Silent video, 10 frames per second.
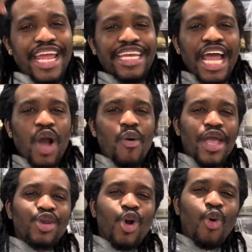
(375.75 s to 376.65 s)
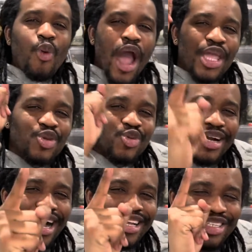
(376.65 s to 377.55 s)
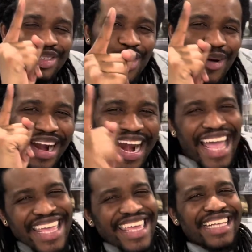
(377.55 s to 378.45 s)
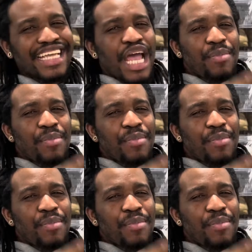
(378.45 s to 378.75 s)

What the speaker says: Now I know why you guys don't like it,